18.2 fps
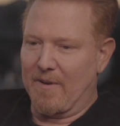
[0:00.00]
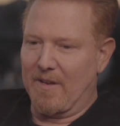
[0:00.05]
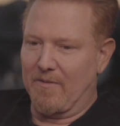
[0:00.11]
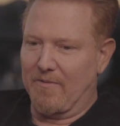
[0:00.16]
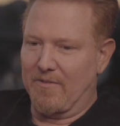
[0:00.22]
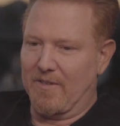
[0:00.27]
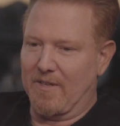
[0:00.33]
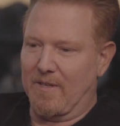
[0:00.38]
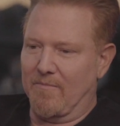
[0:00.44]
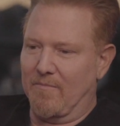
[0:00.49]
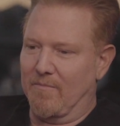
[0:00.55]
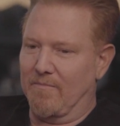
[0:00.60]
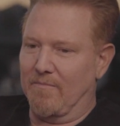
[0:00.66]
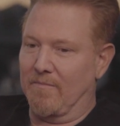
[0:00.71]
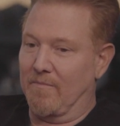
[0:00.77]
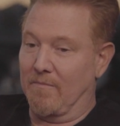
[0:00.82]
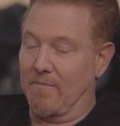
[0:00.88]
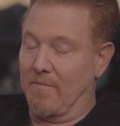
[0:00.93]
seen
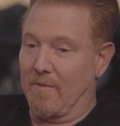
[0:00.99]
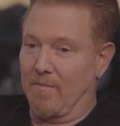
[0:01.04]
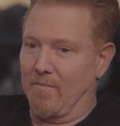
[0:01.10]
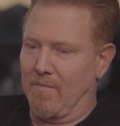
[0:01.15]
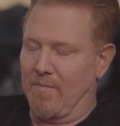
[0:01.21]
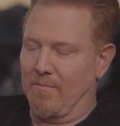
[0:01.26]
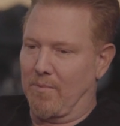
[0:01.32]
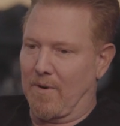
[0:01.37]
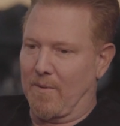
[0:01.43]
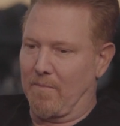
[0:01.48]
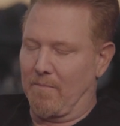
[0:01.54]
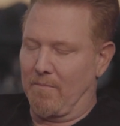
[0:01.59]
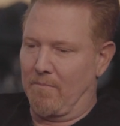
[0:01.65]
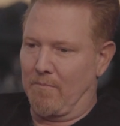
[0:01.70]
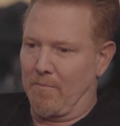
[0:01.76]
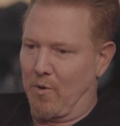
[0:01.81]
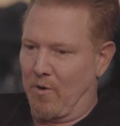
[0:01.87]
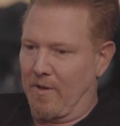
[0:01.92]

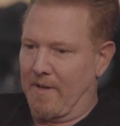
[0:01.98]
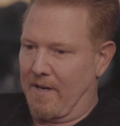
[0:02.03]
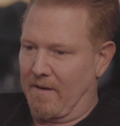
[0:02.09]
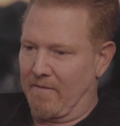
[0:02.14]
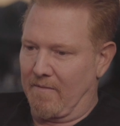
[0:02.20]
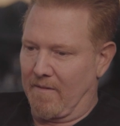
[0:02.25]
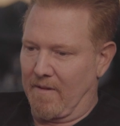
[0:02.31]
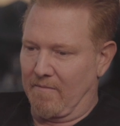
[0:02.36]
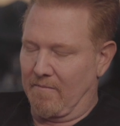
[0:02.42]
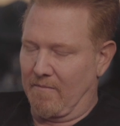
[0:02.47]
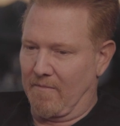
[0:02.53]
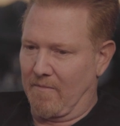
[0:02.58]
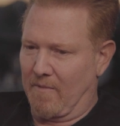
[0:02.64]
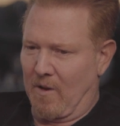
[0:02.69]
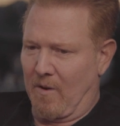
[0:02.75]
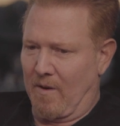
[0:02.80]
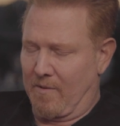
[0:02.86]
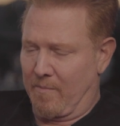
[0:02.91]
more than
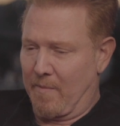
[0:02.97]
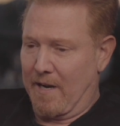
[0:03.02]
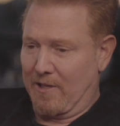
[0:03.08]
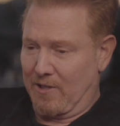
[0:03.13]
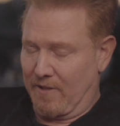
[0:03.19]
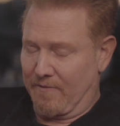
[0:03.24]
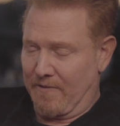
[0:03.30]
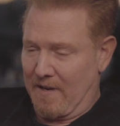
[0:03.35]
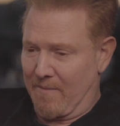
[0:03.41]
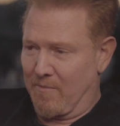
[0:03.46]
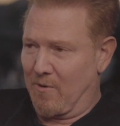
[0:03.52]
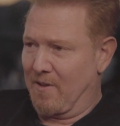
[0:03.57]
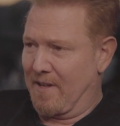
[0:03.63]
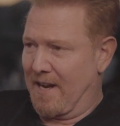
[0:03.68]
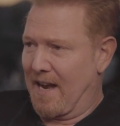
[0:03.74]
as much, if not more than